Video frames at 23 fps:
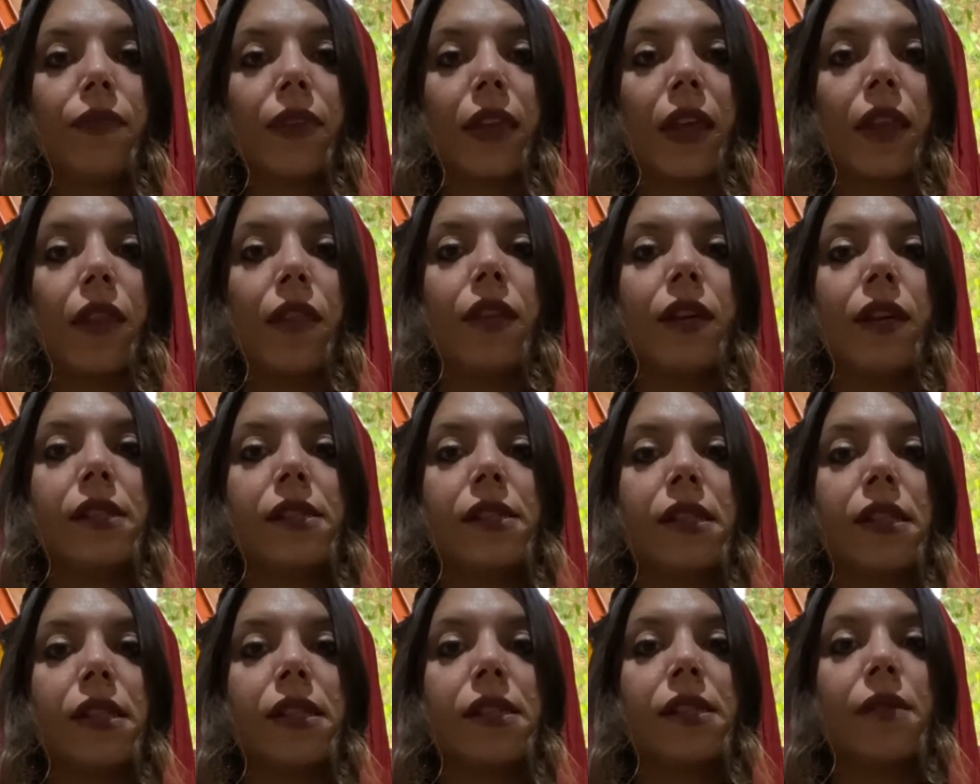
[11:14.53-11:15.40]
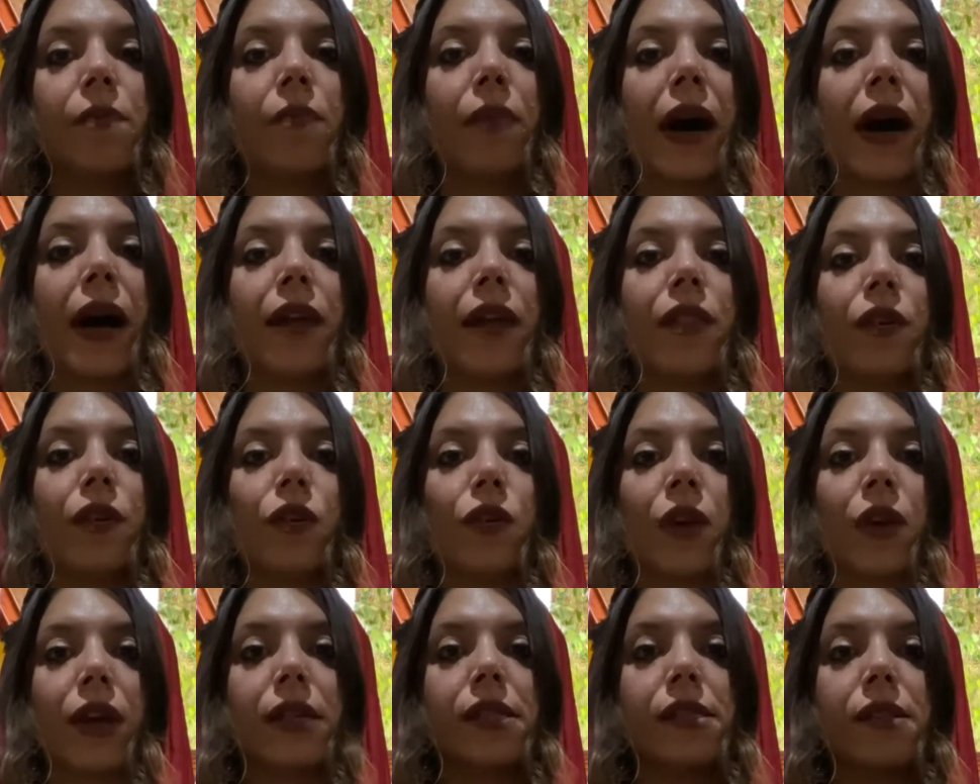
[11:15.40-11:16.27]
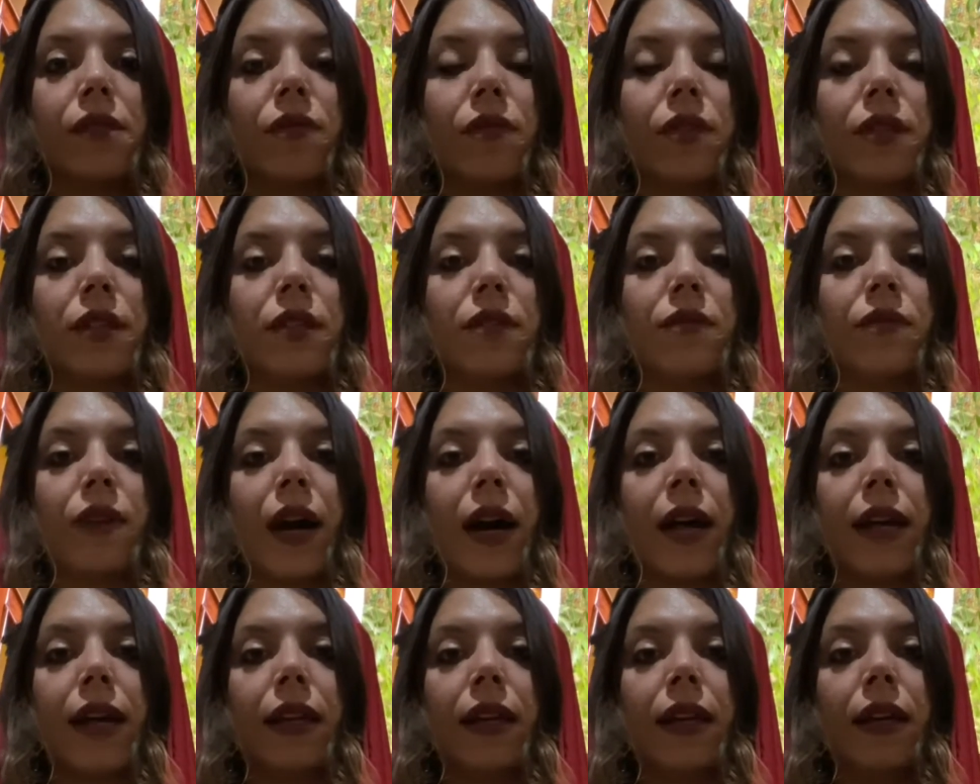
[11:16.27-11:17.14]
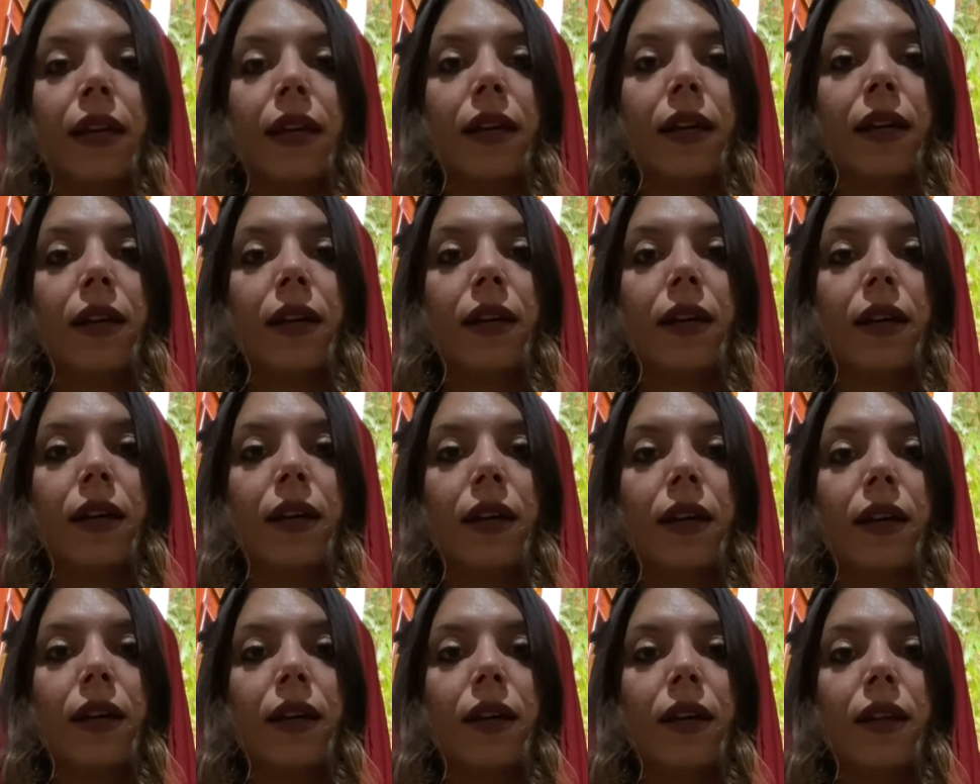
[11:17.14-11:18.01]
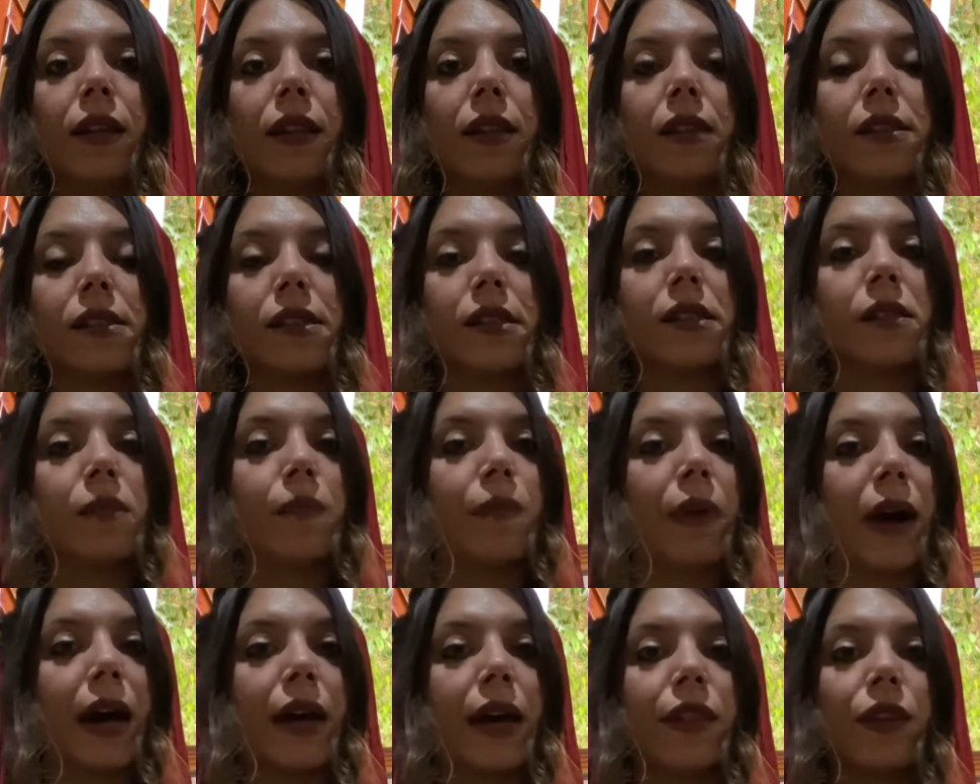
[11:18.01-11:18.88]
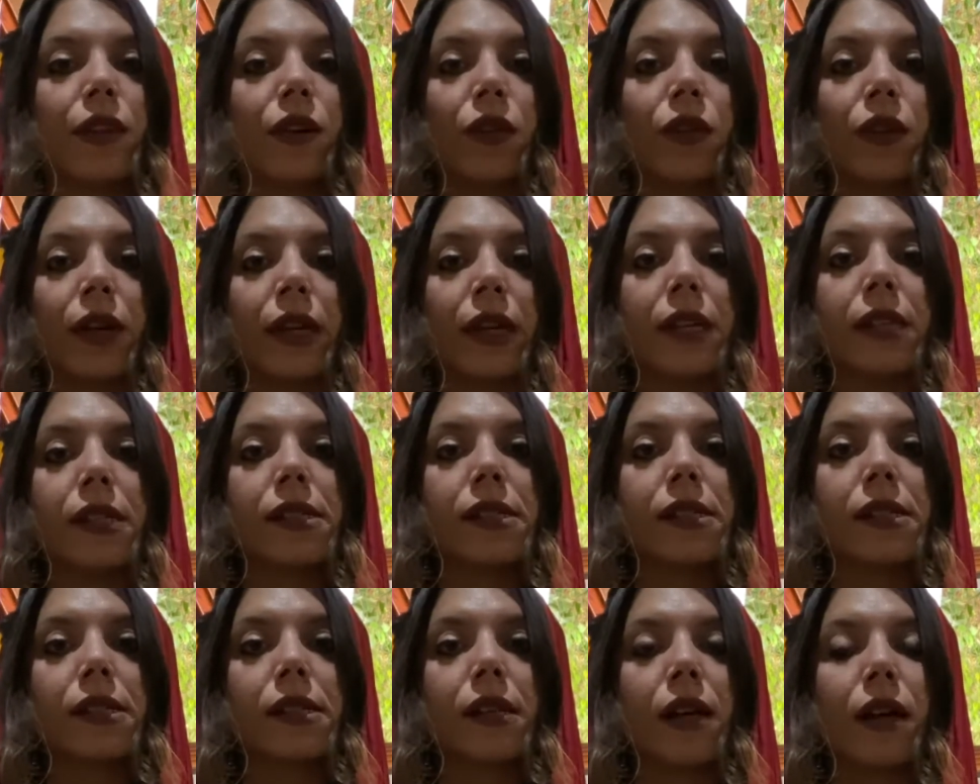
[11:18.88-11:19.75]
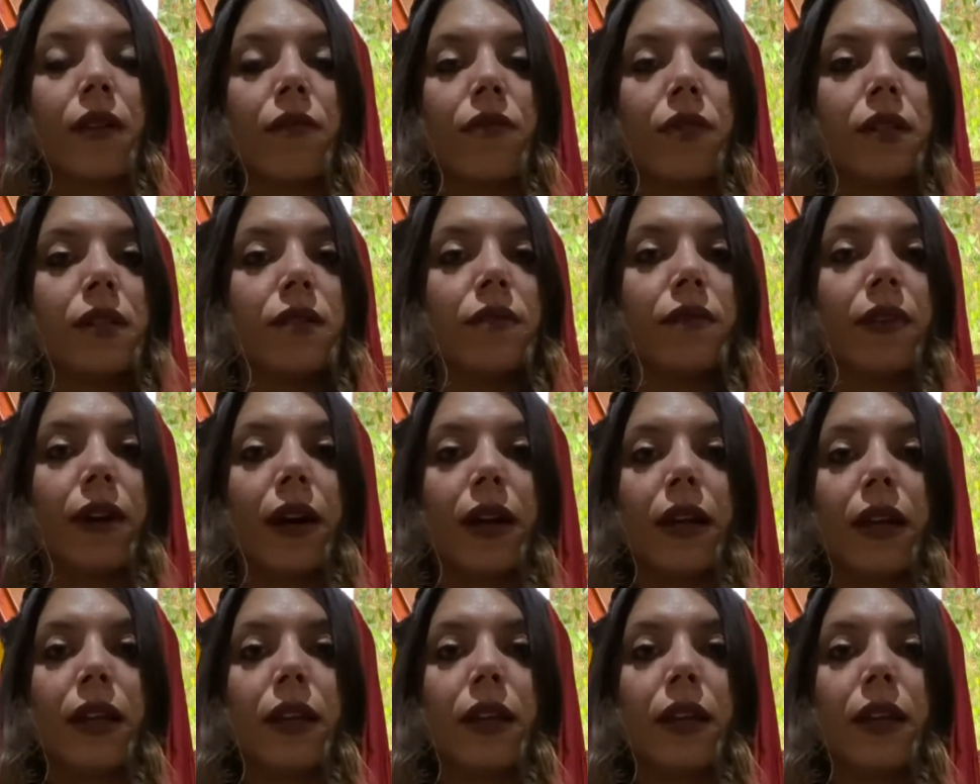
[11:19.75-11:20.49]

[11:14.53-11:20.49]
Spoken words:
This is by the grace of the divine. This is by the grace of the divine.